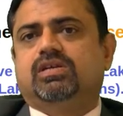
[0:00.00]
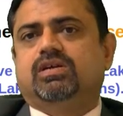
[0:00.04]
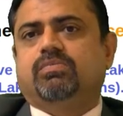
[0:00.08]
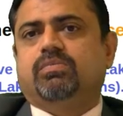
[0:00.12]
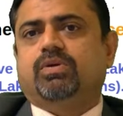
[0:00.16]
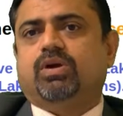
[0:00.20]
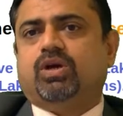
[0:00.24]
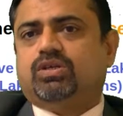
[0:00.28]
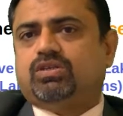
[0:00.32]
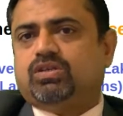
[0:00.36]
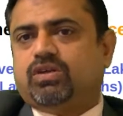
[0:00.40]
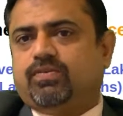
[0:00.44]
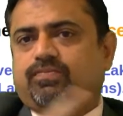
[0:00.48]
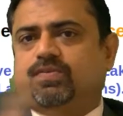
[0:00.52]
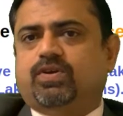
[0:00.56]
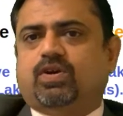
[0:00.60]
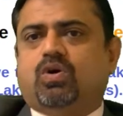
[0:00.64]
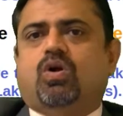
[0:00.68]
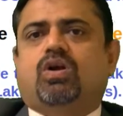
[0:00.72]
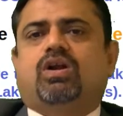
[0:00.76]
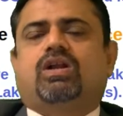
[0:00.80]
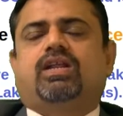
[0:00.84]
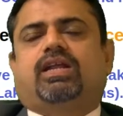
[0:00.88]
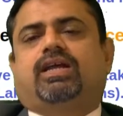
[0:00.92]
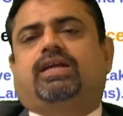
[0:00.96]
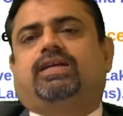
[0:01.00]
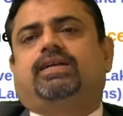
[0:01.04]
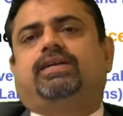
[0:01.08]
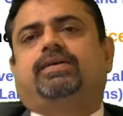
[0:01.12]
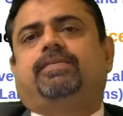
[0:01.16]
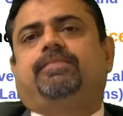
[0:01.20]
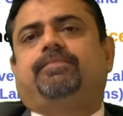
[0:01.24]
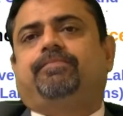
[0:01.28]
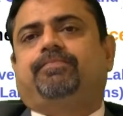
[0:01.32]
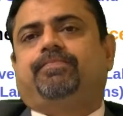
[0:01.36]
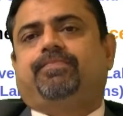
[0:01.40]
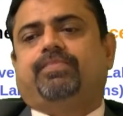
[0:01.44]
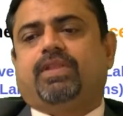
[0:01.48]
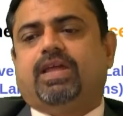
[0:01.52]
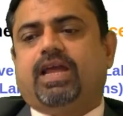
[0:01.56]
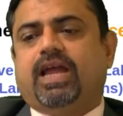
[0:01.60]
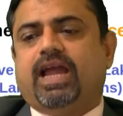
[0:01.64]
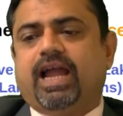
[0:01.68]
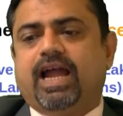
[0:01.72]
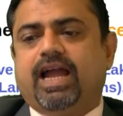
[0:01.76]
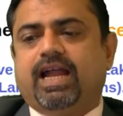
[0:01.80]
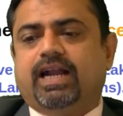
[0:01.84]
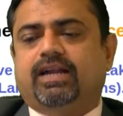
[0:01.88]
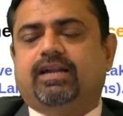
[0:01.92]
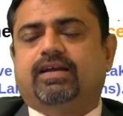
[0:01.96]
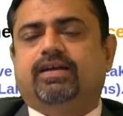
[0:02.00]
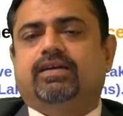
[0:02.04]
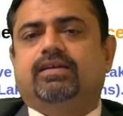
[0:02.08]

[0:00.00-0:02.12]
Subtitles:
because of the contract. And